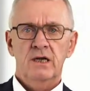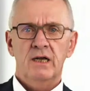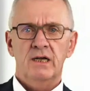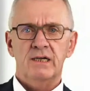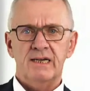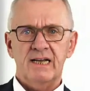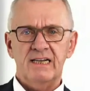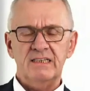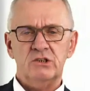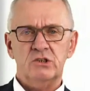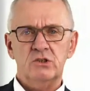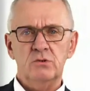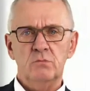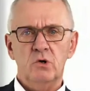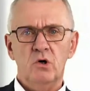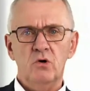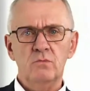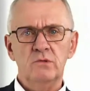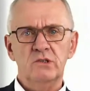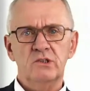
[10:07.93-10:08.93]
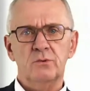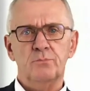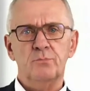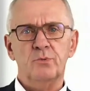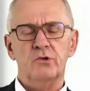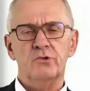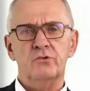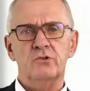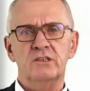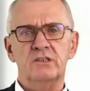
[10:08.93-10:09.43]
And that's the moment the
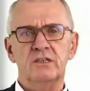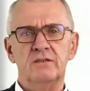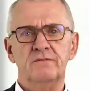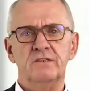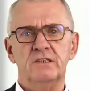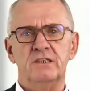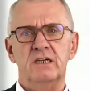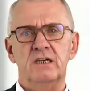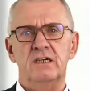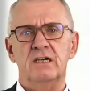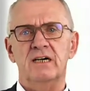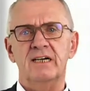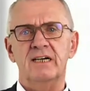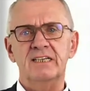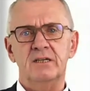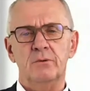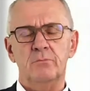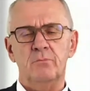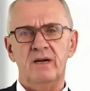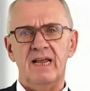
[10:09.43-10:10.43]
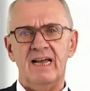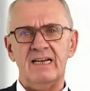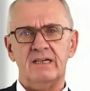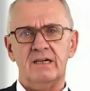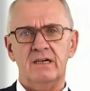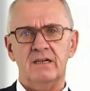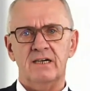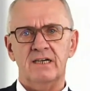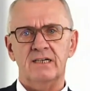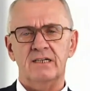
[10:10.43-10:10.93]
productivity line, the
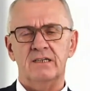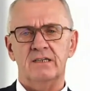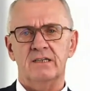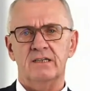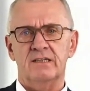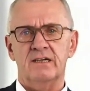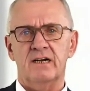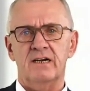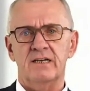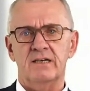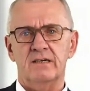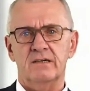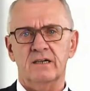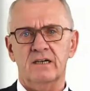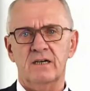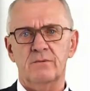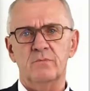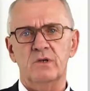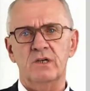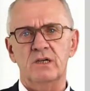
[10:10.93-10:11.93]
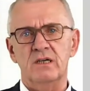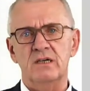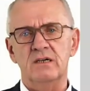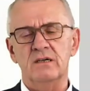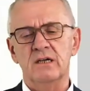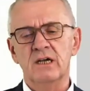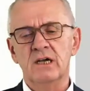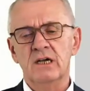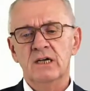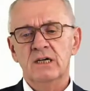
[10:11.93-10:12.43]
black line in the diagram
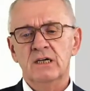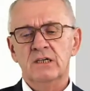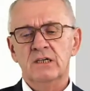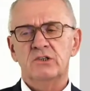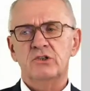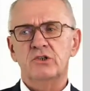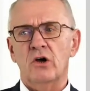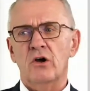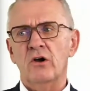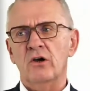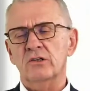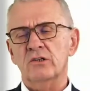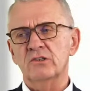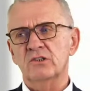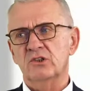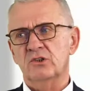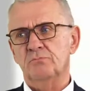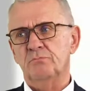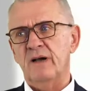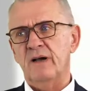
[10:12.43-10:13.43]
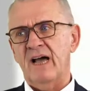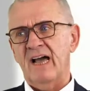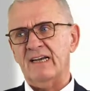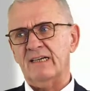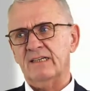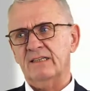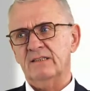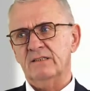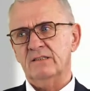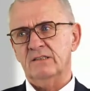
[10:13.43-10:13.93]
here, turns
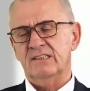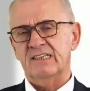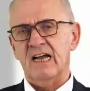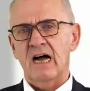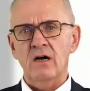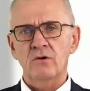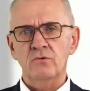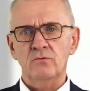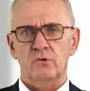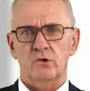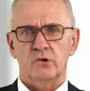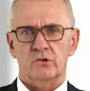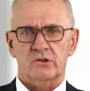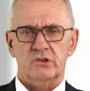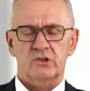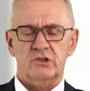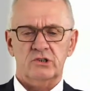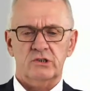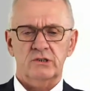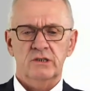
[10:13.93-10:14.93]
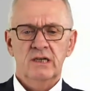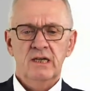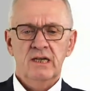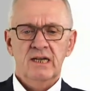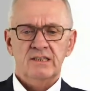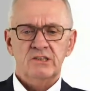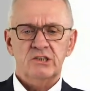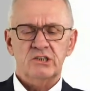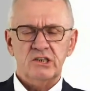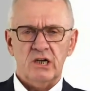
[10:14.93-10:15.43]
back downwards.
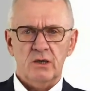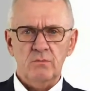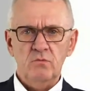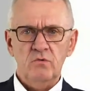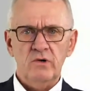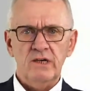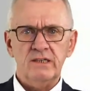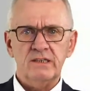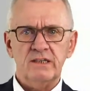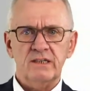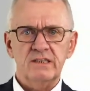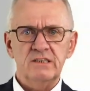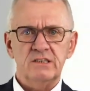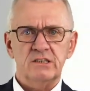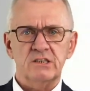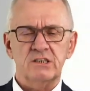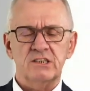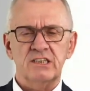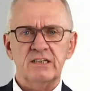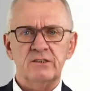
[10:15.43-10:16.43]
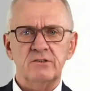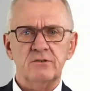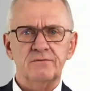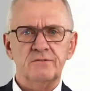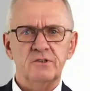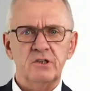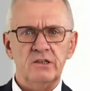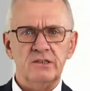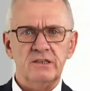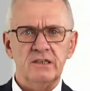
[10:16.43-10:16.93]
Somewhere there is a set
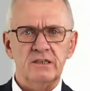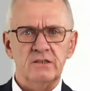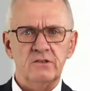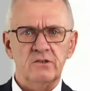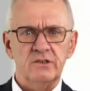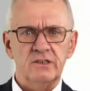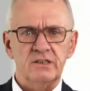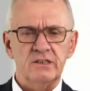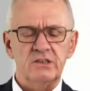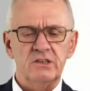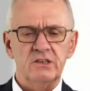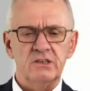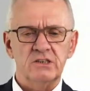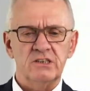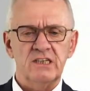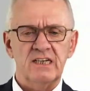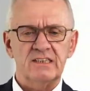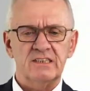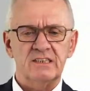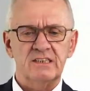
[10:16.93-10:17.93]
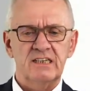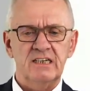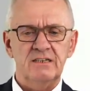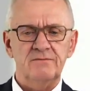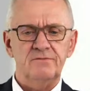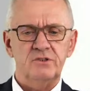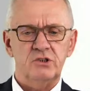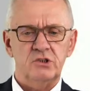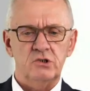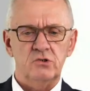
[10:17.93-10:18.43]
of cutting conditions that
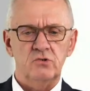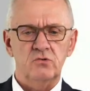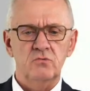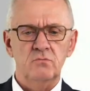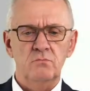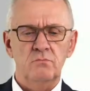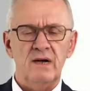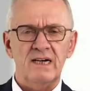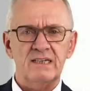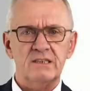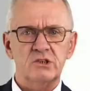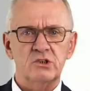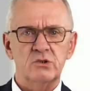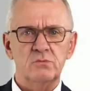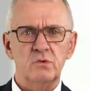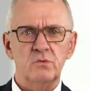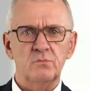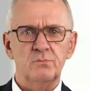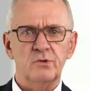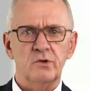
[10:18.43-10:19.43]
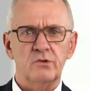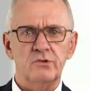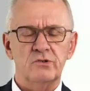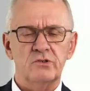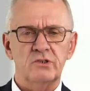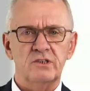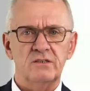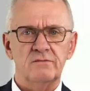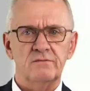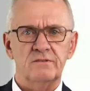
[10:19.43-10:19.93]
gives you maximum
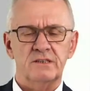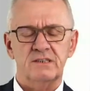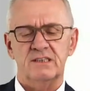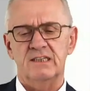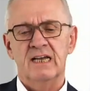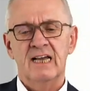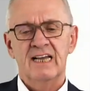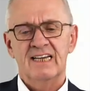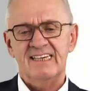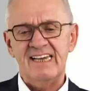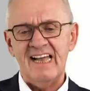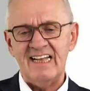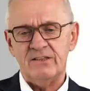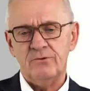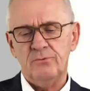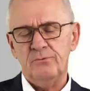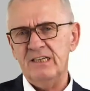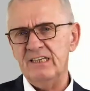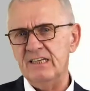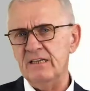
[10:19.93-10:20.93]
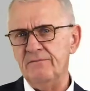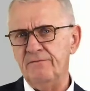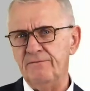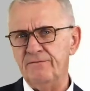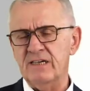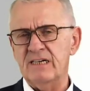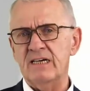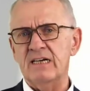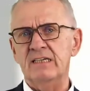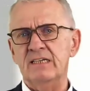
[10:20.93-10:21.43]
productivity. That we
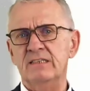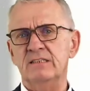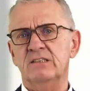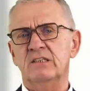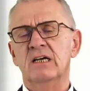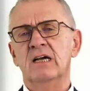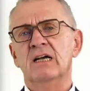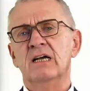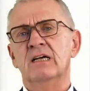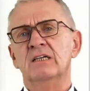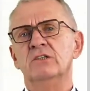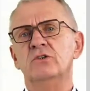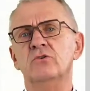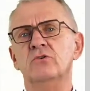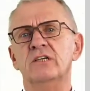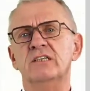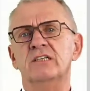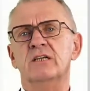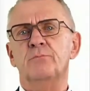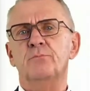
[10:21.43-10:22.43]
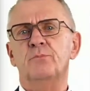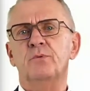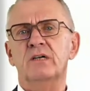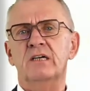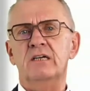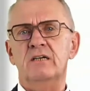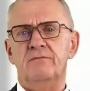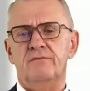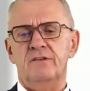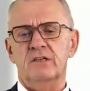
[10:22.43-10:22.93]
defined during the
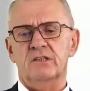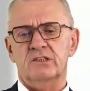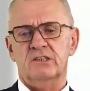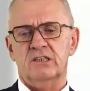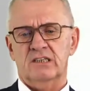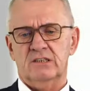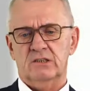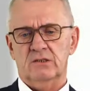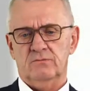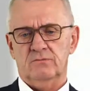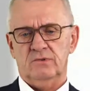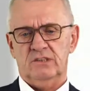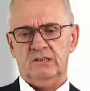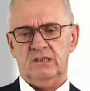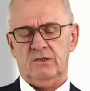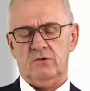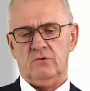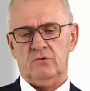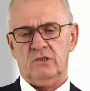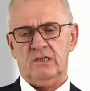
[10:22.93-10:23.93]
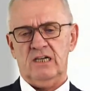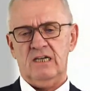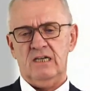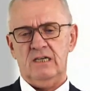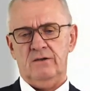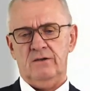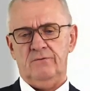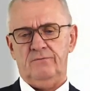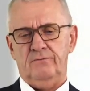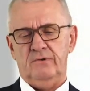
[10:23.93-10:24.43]
previous session. We said, okay,
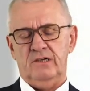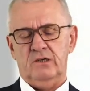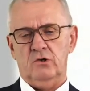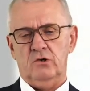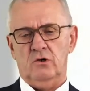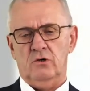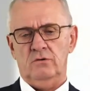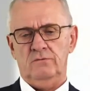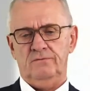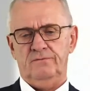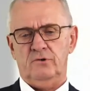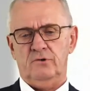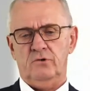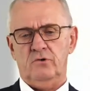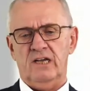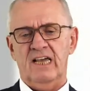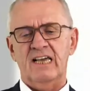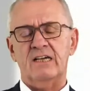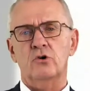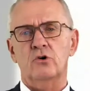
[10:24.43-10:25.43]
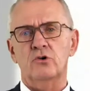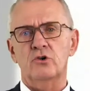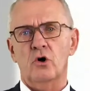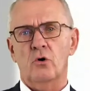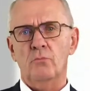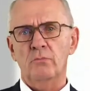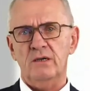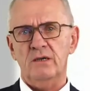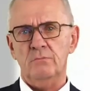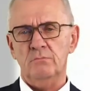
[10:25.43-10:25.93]
if we go for
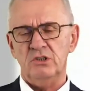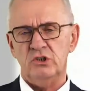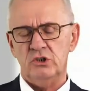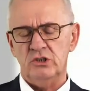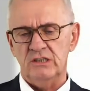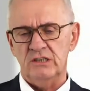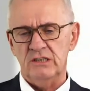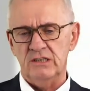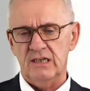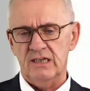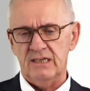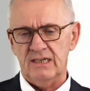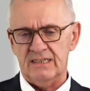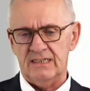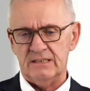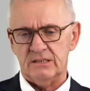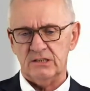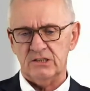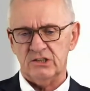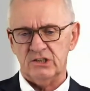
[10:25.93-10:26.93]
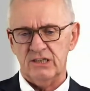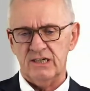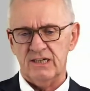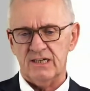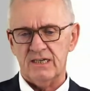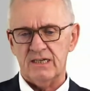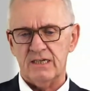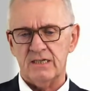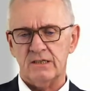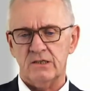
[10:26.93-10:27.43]
economic machining as a
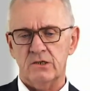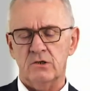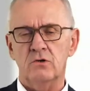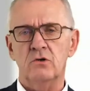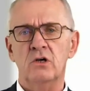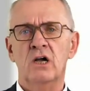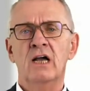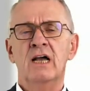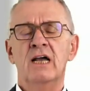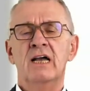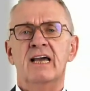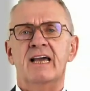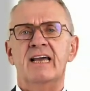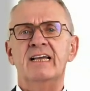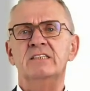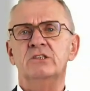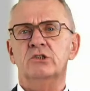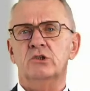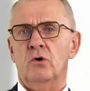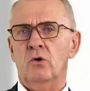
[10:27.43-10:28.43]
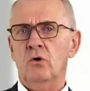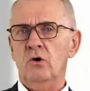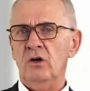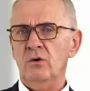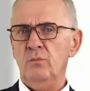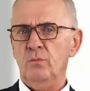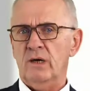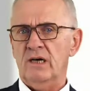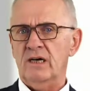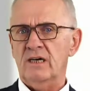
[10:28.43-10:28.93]
scenario, it's
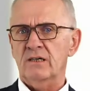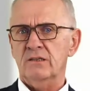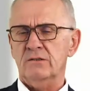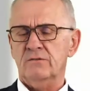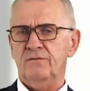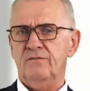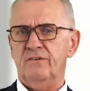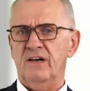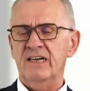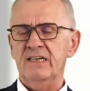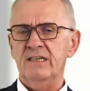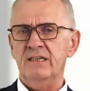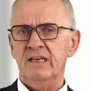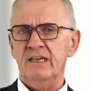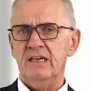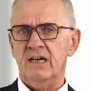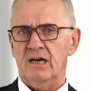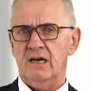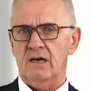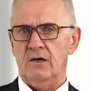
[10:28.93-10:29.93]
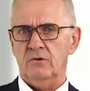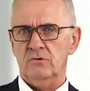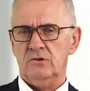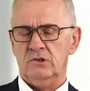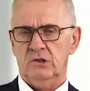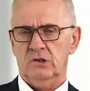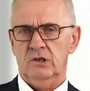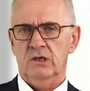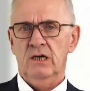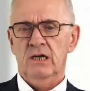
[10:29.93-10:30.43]
all about finding
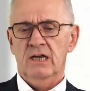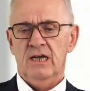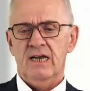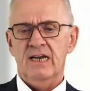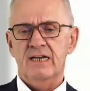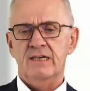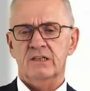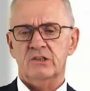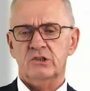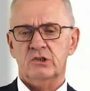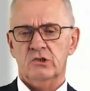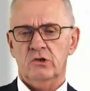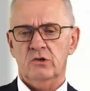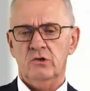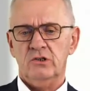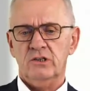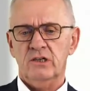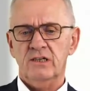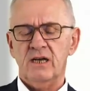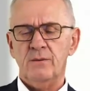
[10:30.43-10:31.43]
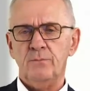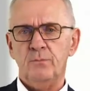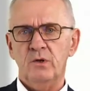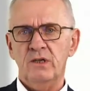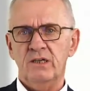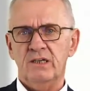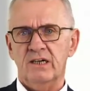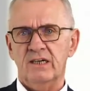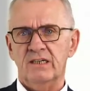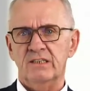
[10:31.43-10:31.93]
out in a certain
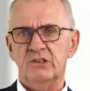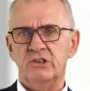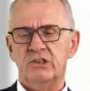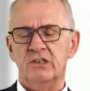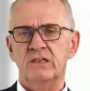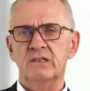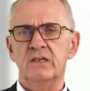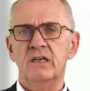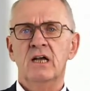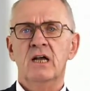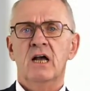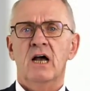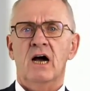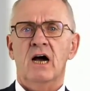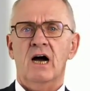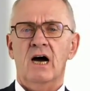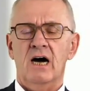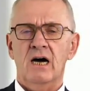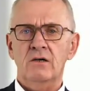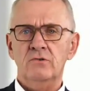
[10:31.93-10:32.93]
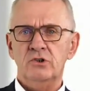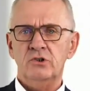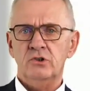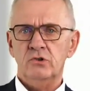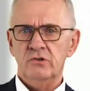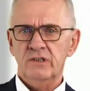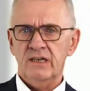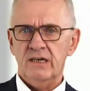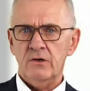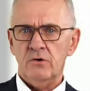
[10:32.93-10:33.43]
application, how
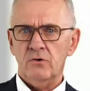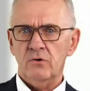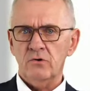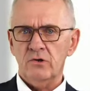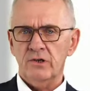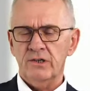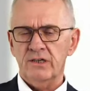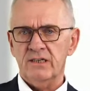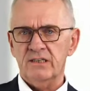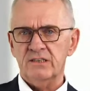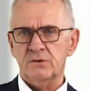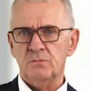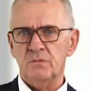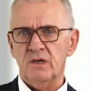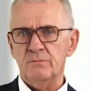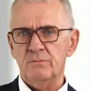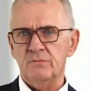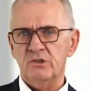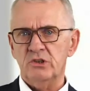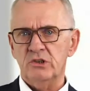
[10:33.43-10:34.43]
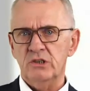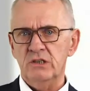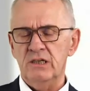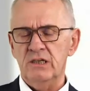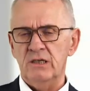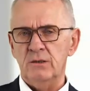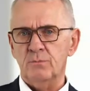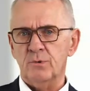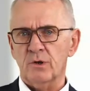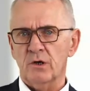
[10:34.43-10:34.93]
should I organize my
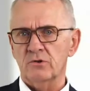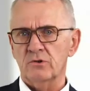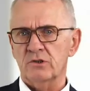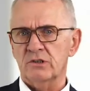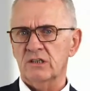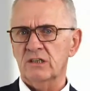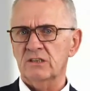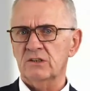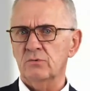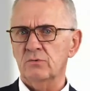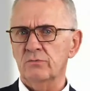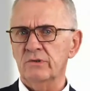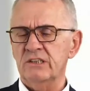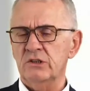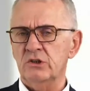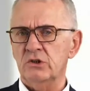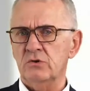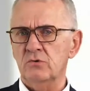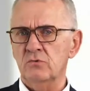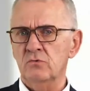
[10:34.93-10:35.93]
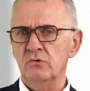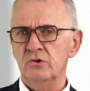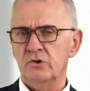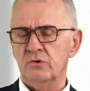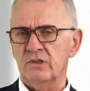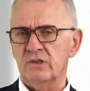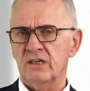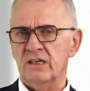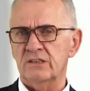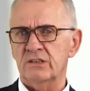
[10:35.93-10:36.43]
machining process, which tool
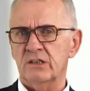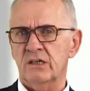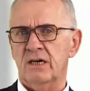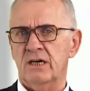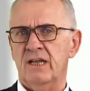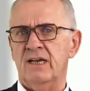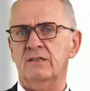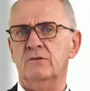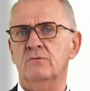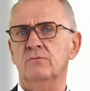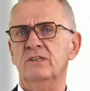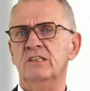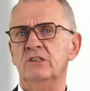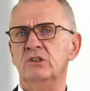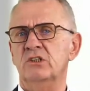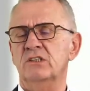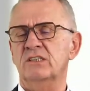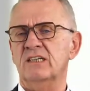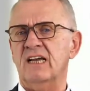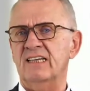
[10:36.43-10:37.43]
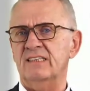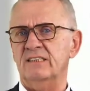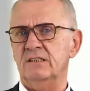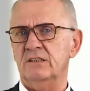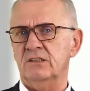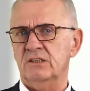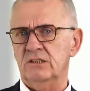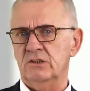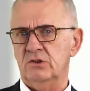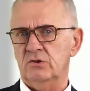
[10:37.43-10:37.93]
should I select, which
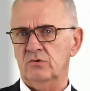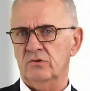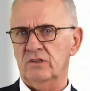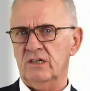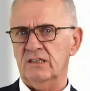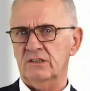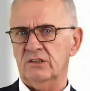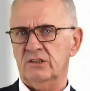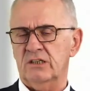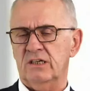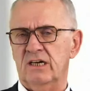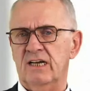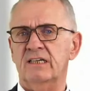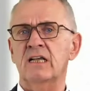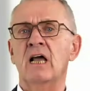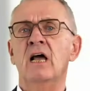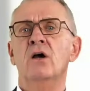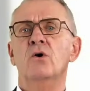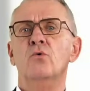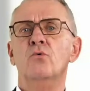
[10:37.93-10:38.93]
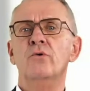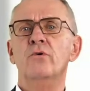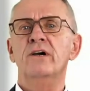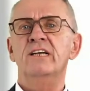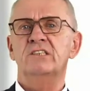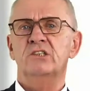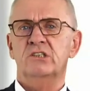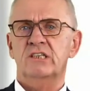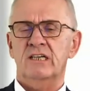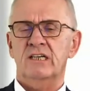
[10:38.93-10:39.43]
strategy should I select,
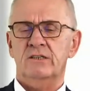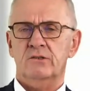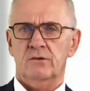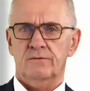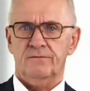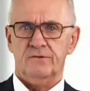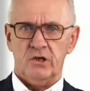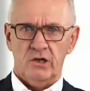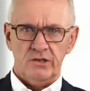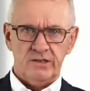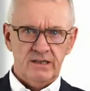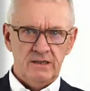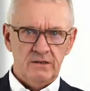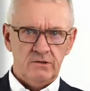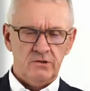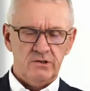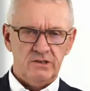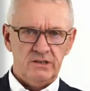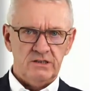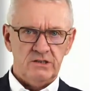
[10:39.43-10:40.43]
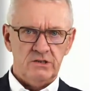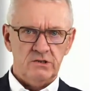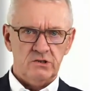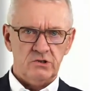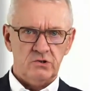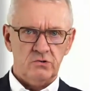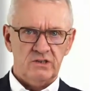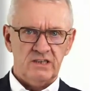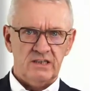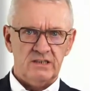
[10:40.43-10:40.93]
which set of cutting
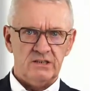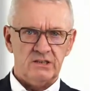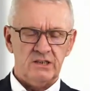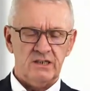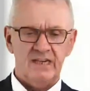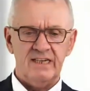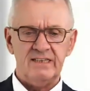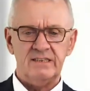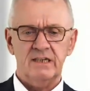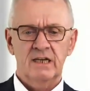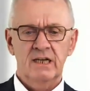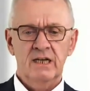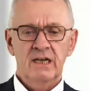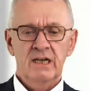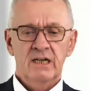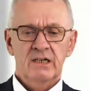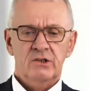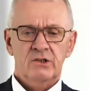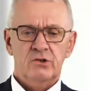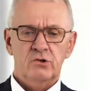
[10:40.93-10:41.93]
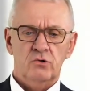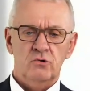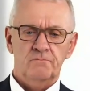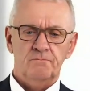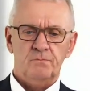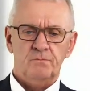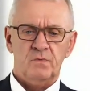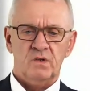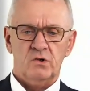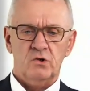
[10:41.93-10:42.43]
conditions should I select
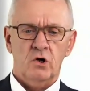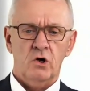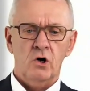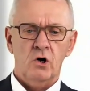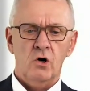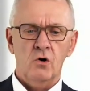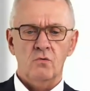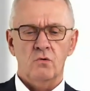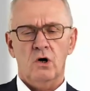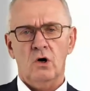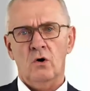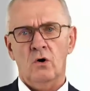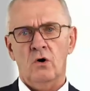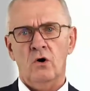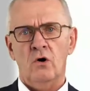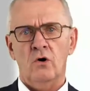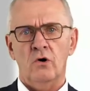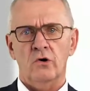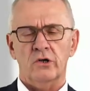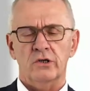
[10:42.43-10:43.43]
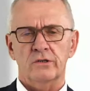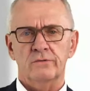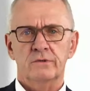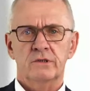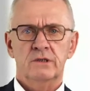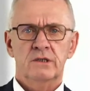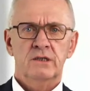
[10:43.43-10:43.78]
to go or